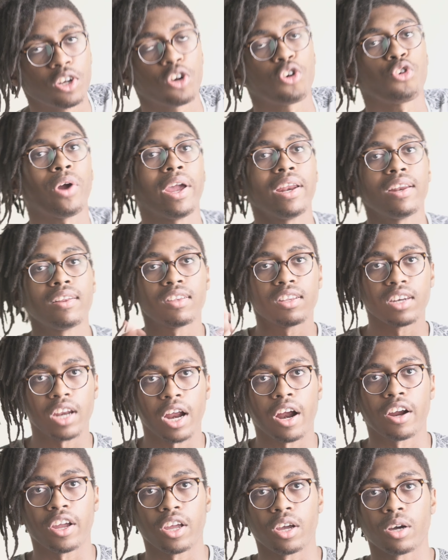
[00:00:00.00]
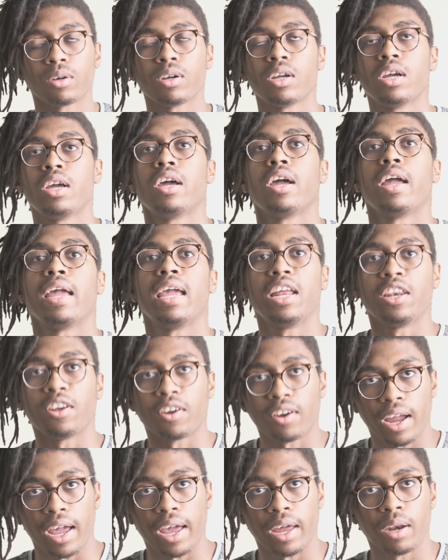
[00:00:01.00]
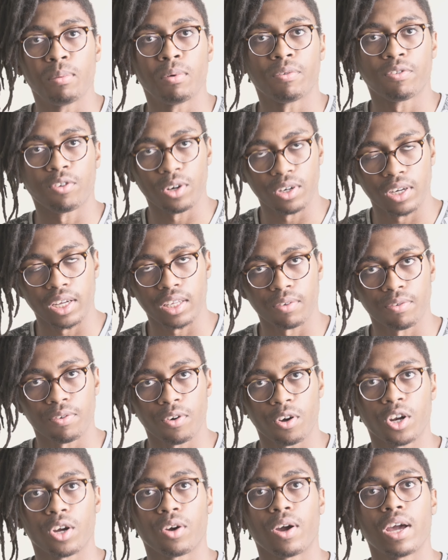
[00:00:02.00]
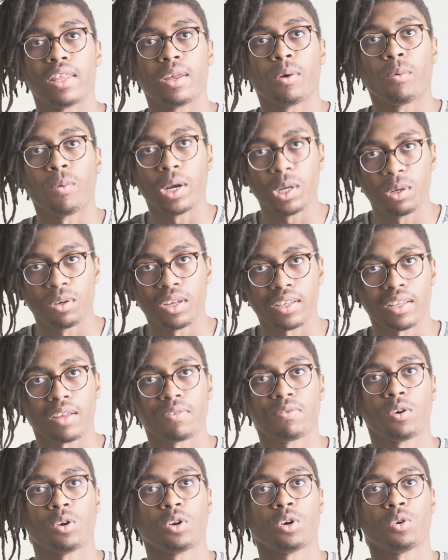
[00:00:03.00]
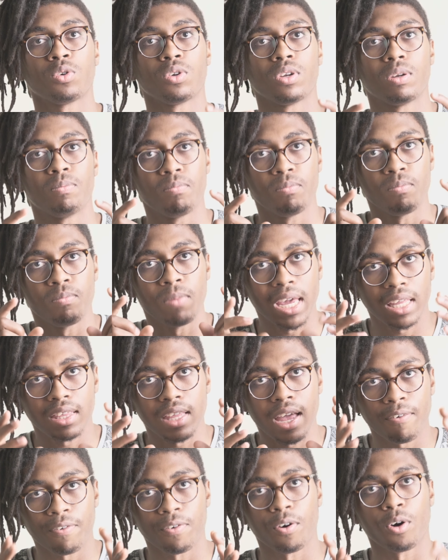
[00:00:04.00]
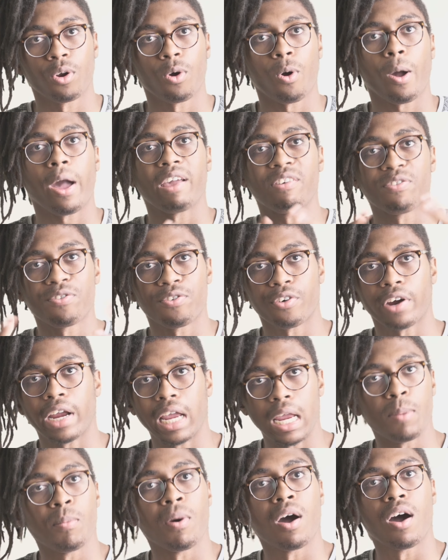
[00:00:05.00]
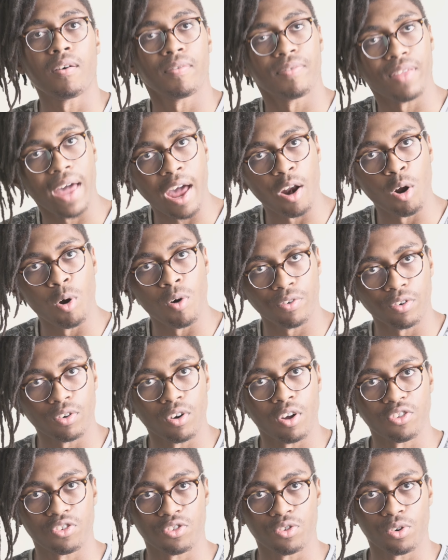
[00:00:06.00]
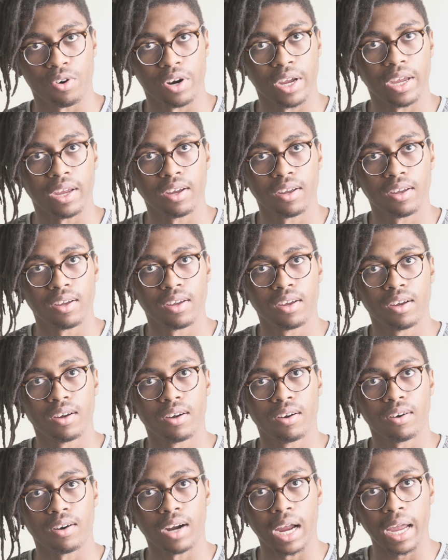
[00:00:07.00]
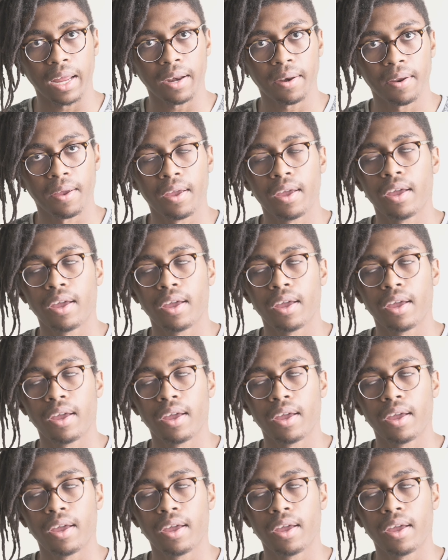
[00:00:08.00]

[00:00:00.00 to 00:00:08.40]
Create a scenario in your head before you take the photo. And then when you take that photo, make that photo a frame of that overall story, right?